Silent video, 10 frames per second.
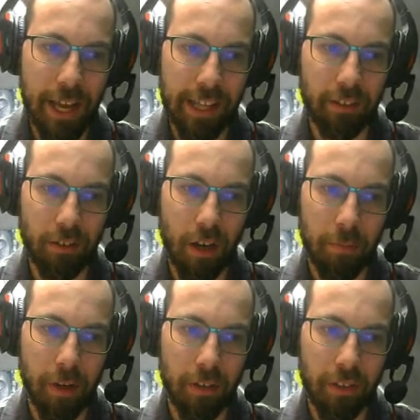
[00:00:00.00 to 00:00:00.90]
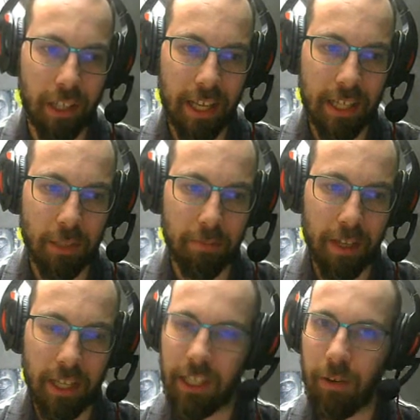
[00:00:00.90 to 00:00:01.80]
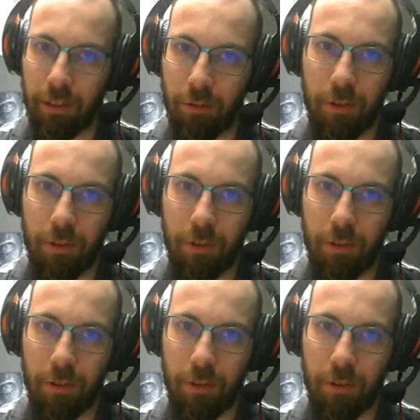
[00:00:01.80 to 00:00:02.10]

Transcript: I ended up on the last place.